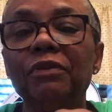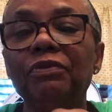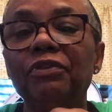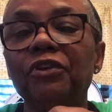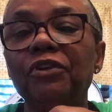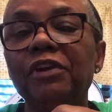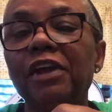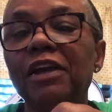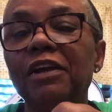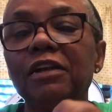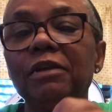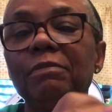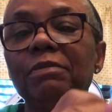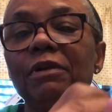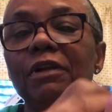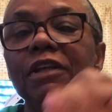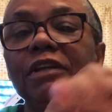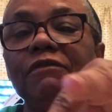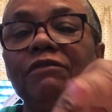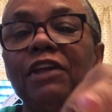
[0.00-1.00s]
They're not going to
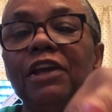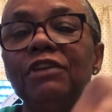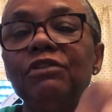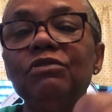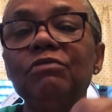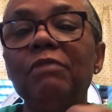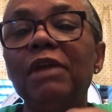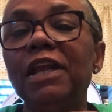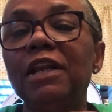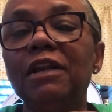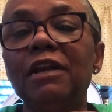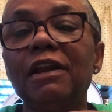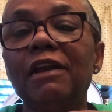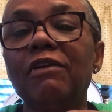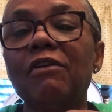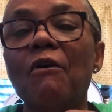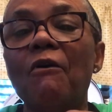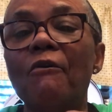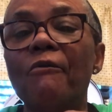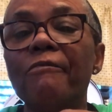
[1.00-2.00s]
believe that you made it at
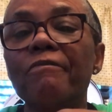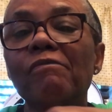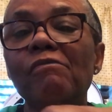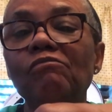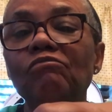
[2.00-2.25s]
home.